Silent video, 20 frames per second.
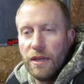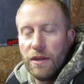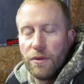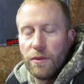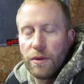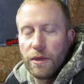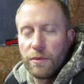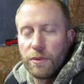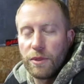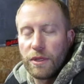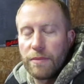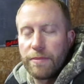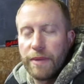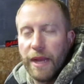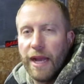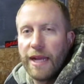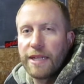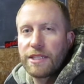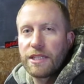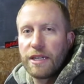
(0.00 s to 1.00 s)
What I'm really
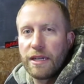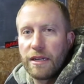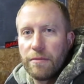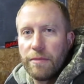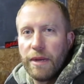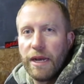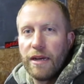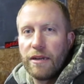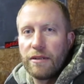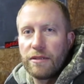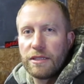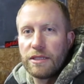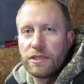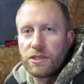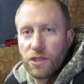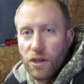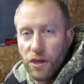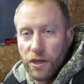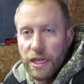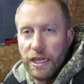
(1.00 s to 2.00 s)
passionate about is
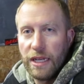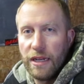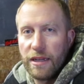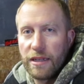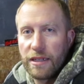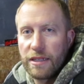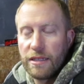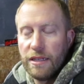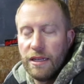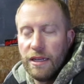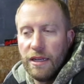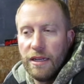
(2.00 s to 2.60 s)
turkey hunting.